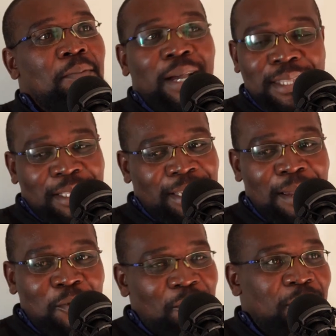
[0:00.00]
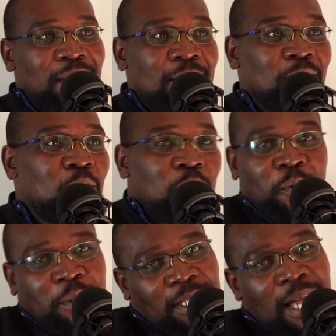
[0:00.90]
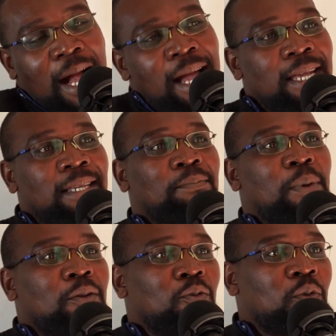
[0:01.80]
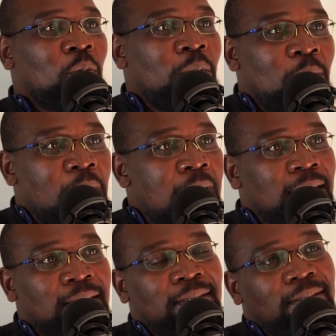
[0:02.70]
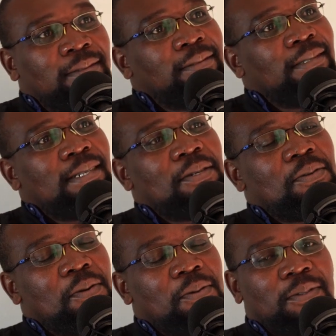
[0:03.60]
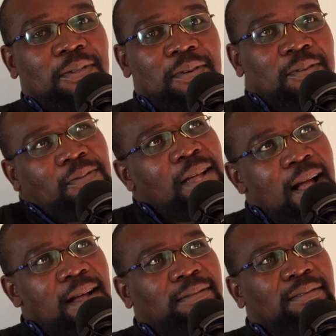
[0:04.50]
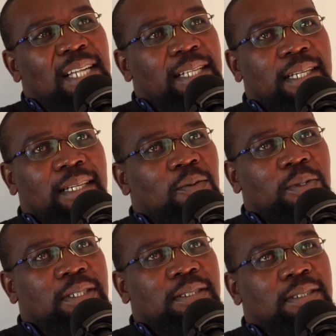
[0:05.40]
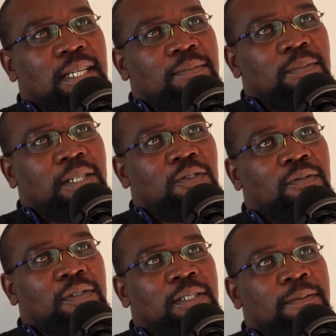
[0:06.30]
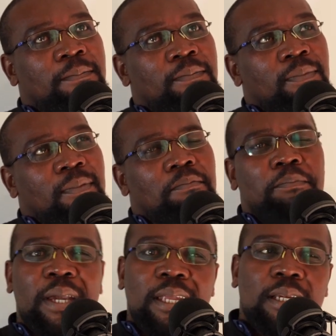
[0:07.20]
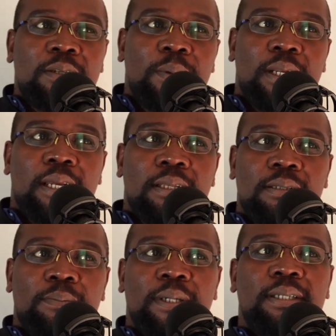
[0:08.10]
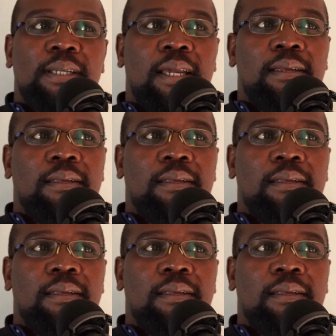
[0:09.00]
By the time we figure back to square one. You know, so I think it wasn't that much of a bad experience per se.